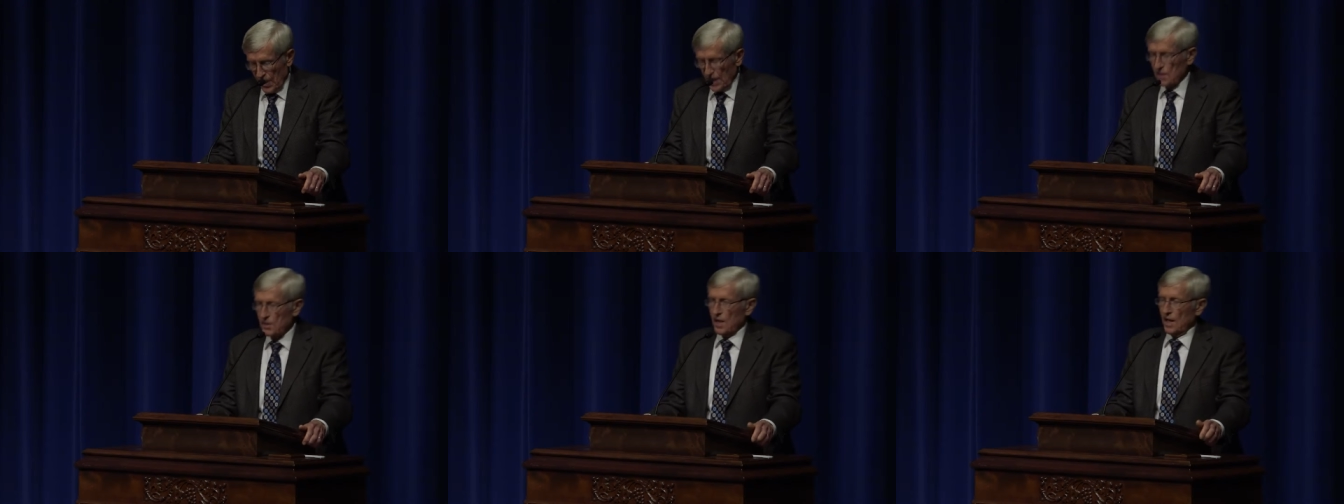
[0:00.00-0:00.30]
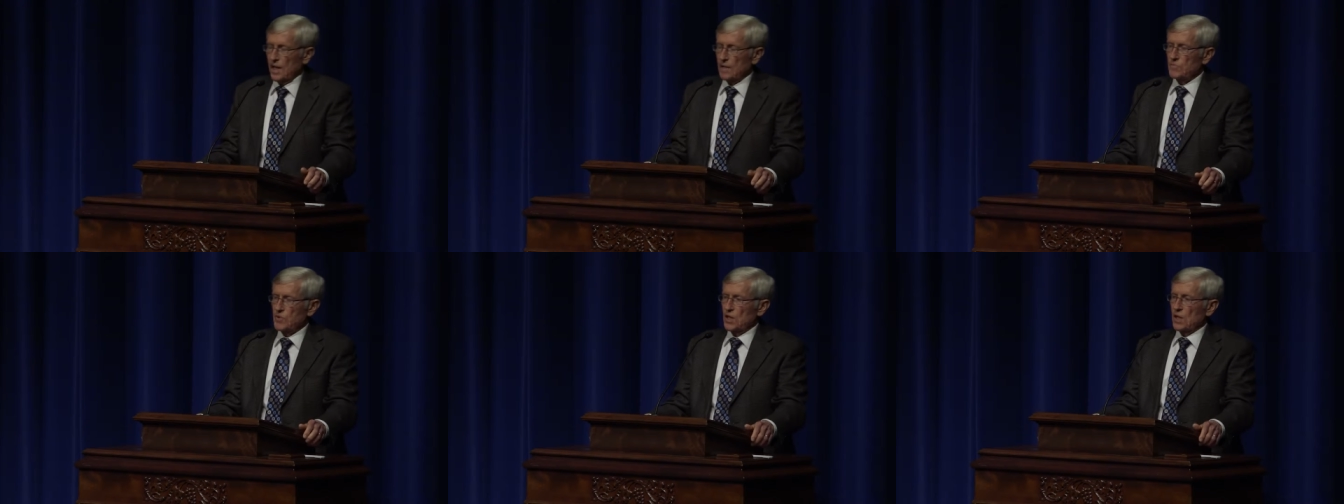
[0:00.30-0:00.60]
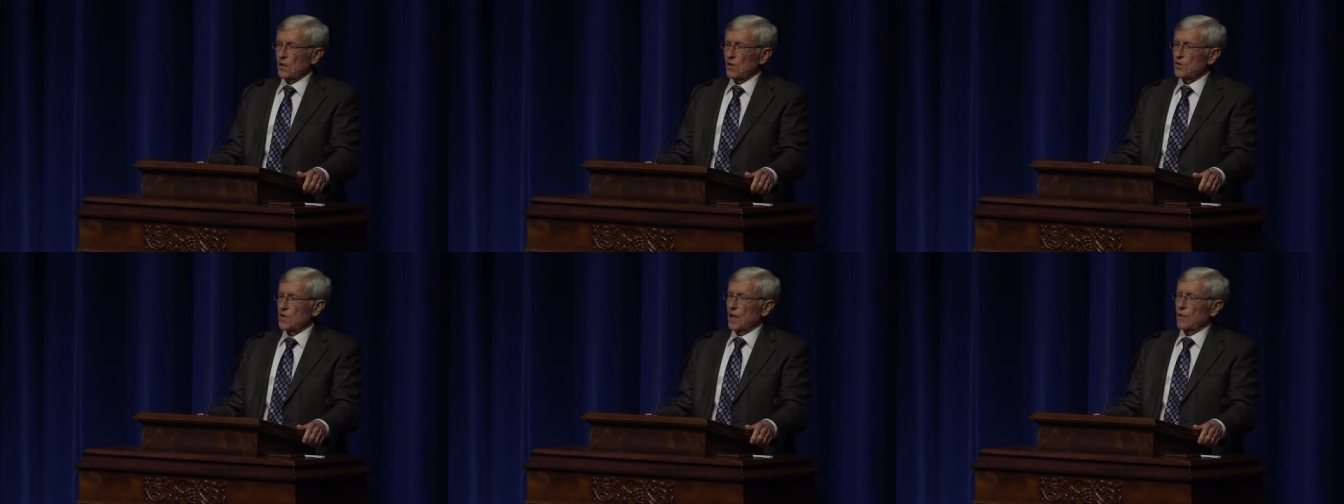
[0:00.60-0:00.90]
that time, you
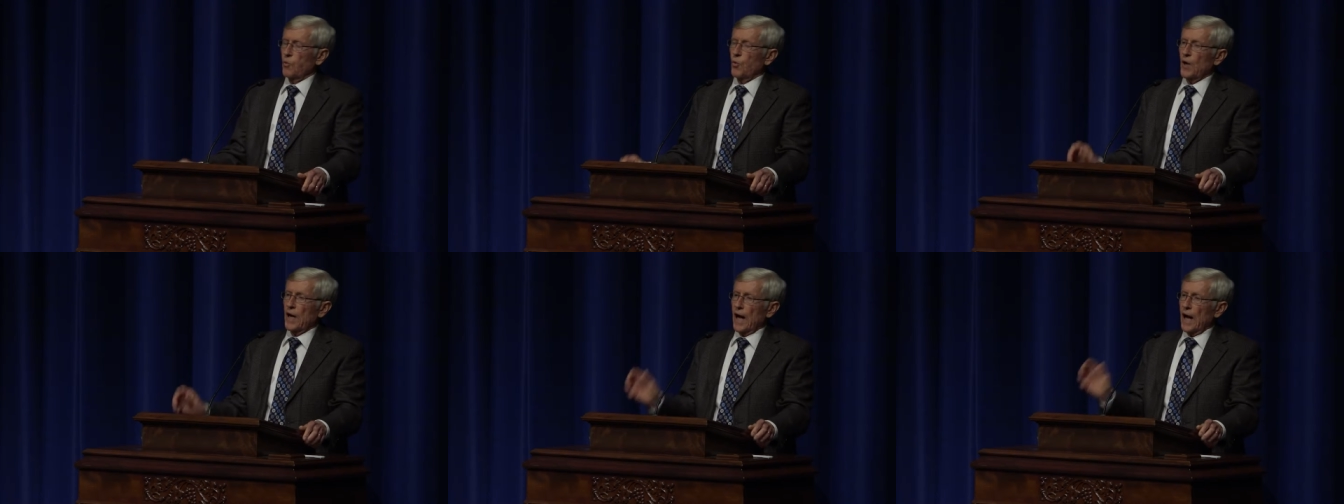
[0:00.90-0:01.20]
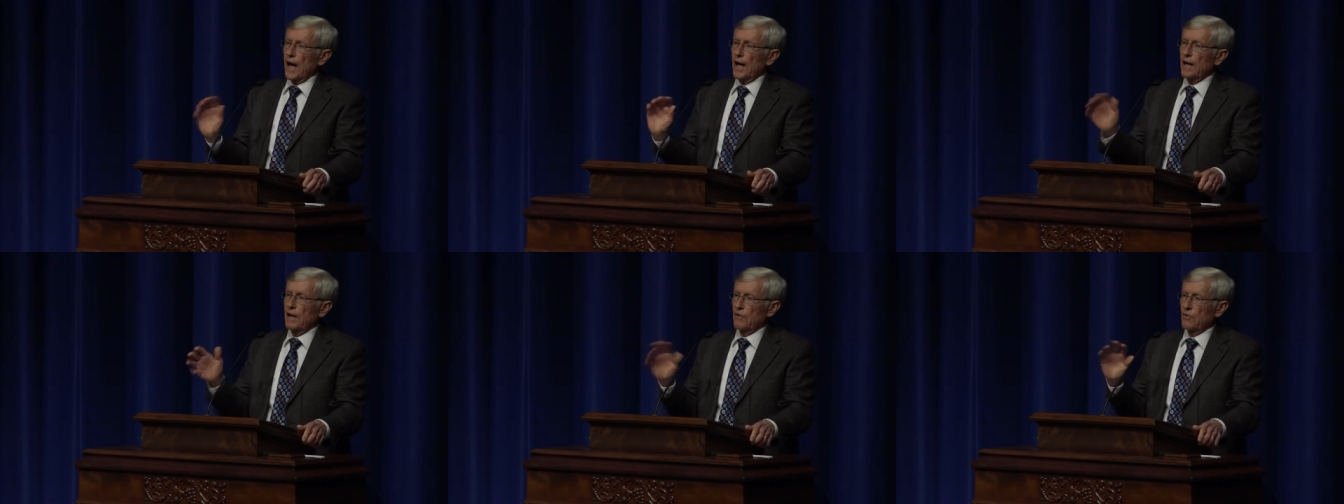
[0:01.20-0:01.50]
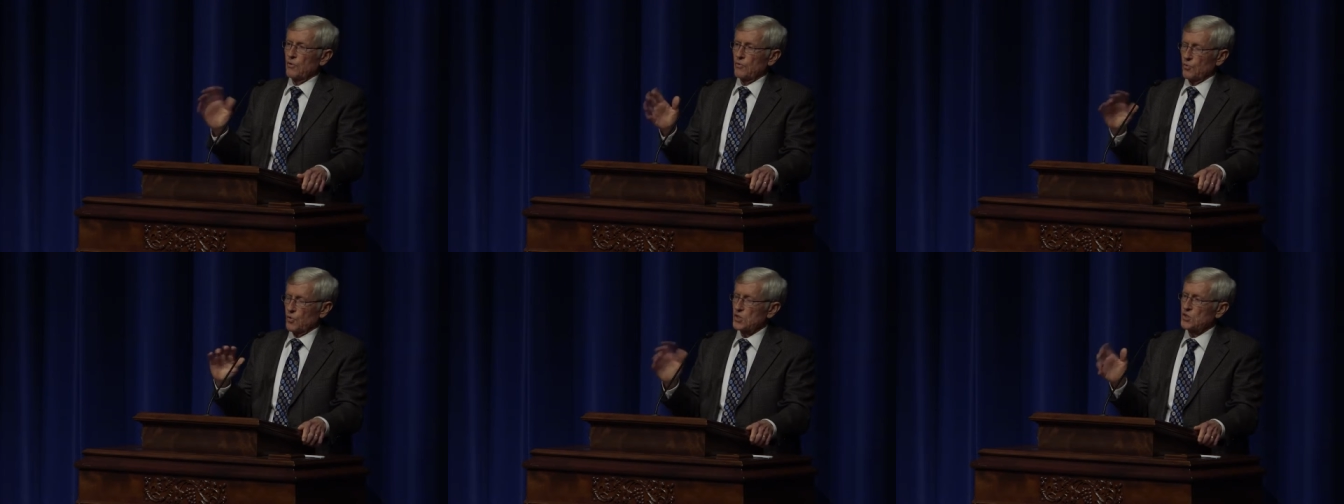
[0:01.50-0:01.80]
know, that what I
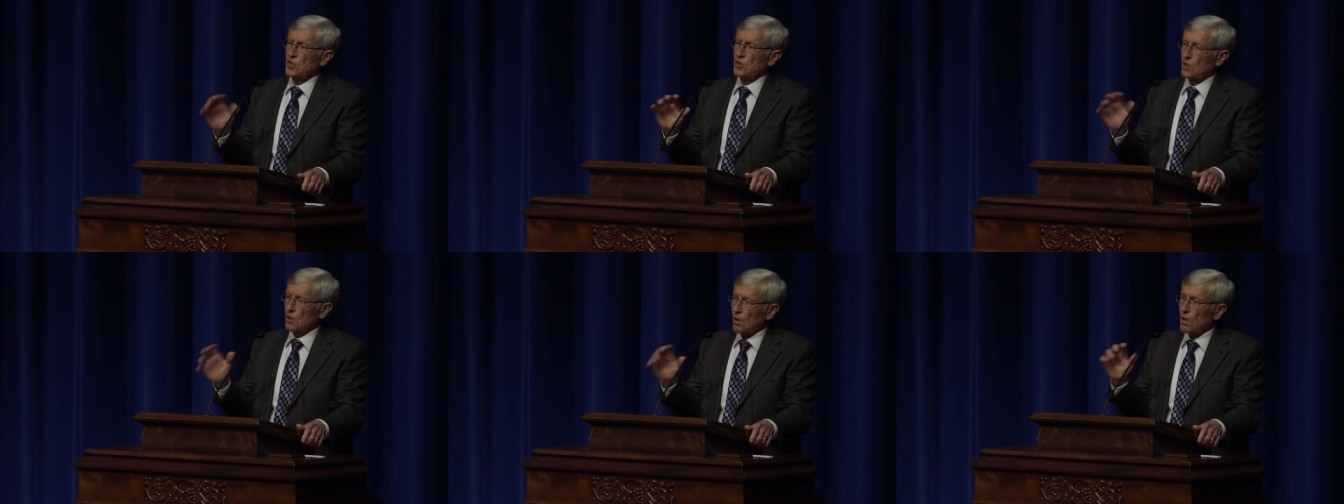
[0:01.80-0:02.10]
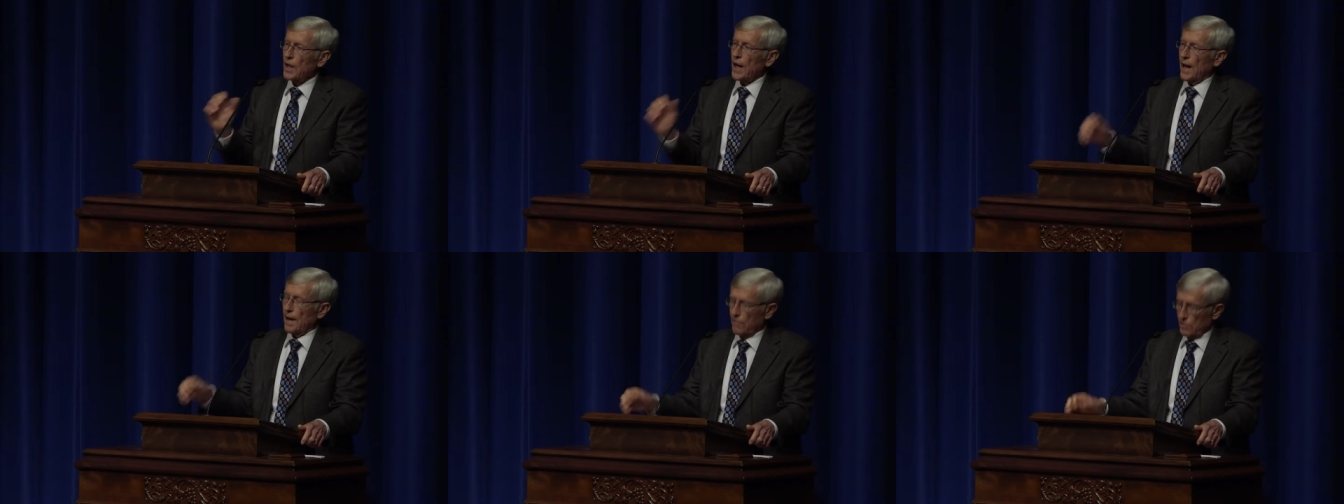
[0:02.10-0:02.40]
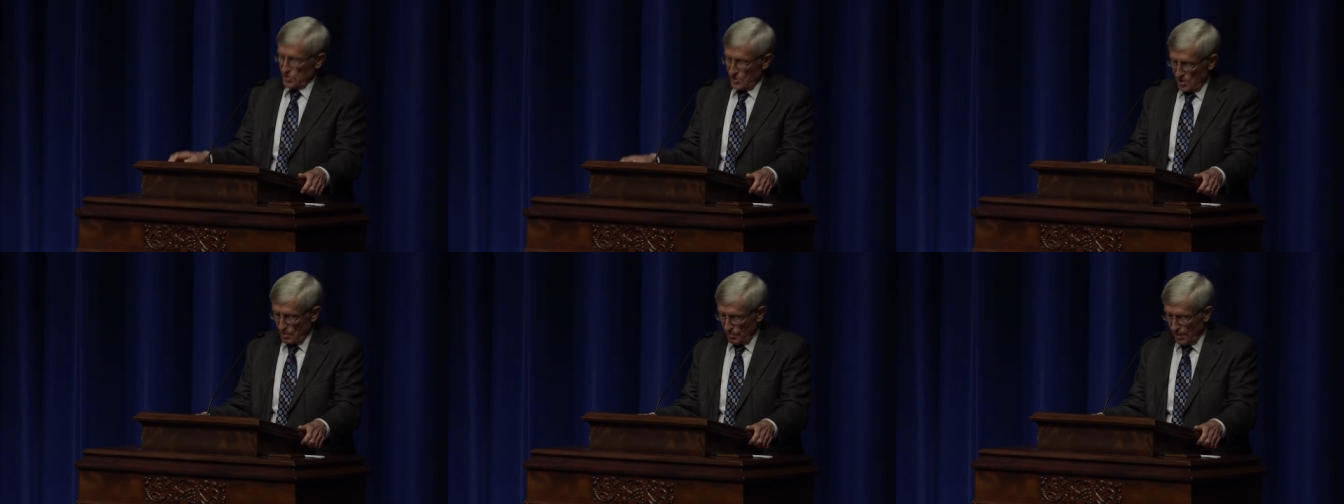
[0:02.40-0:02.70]
was thought I
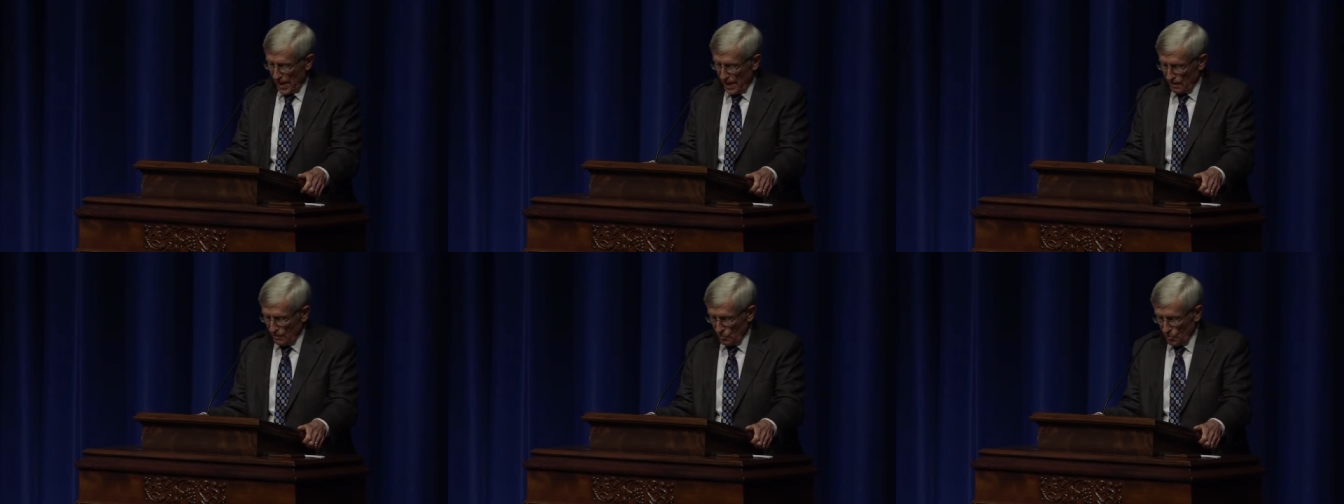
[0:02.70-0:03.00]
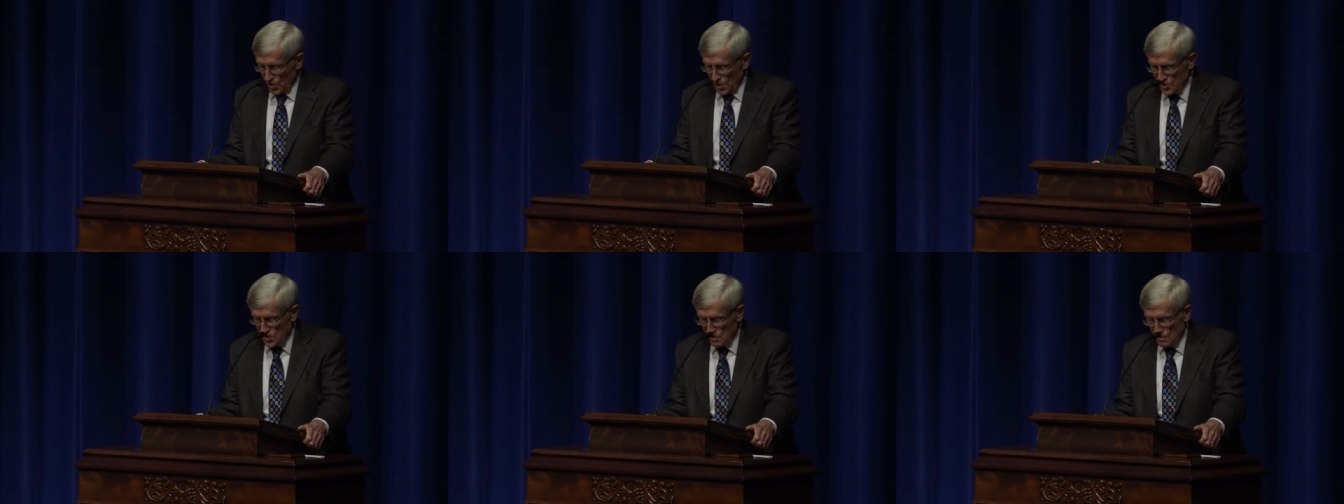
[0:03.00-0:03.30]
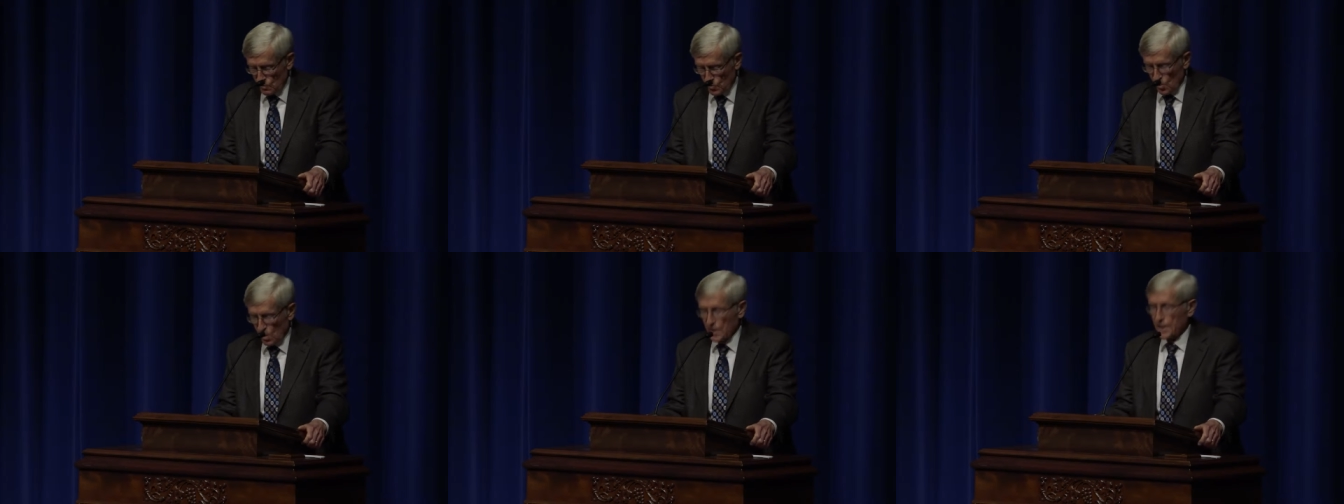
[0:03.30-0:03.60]
was about
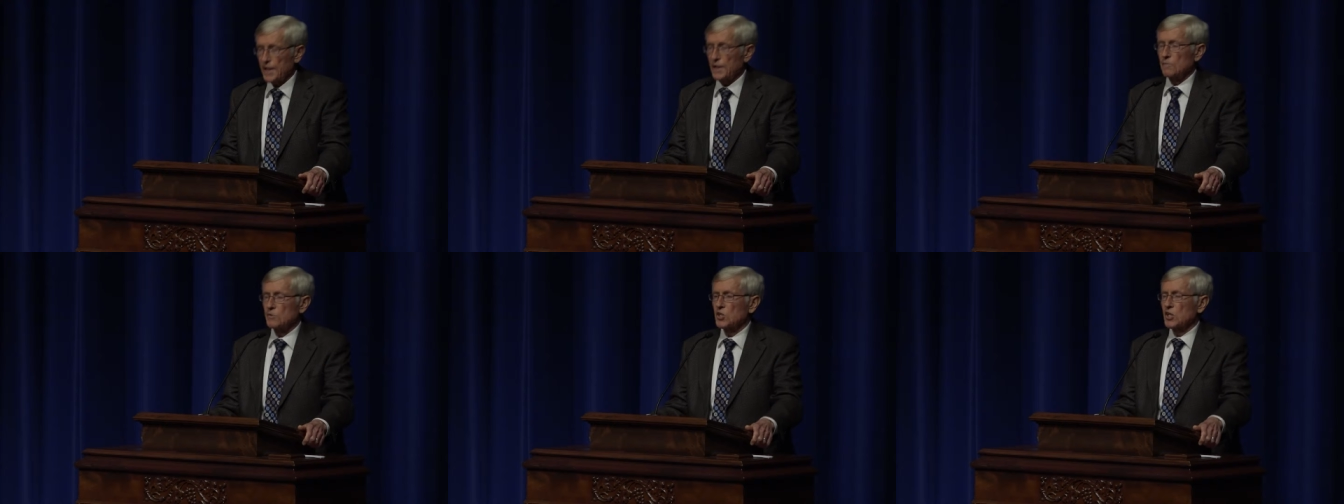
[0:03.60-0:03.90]
wasn't working.